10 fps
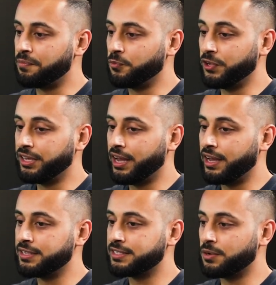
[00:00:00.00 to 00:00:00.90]
we
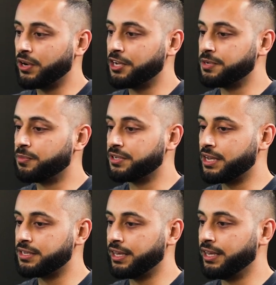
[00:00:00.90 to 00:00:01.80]
had someone actually
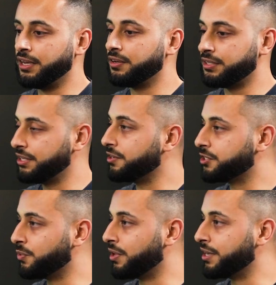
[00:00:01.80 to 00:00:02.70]
present a deal
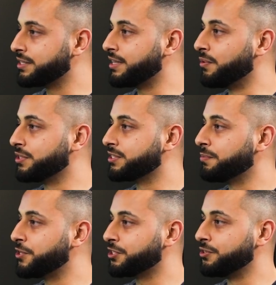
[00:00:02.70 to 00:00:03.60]
to us that was
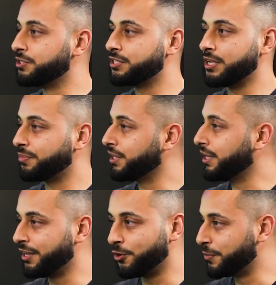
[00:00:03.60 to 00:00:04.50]
subject to simply
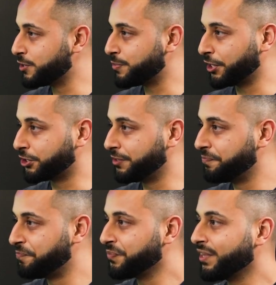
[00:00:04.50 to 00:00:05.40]
a home inspection
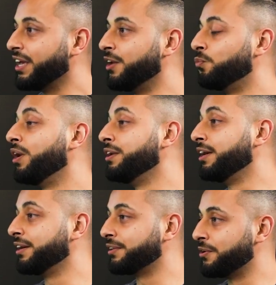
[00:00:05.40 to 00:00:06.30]
and 1
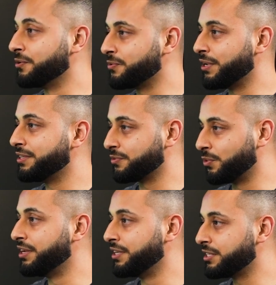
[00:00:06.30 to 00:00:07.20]
day close, right? So
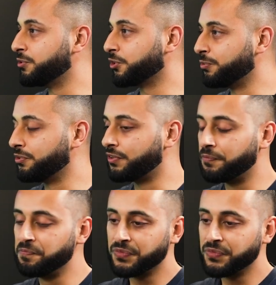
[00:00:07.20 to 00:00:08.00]
1 day subject removal.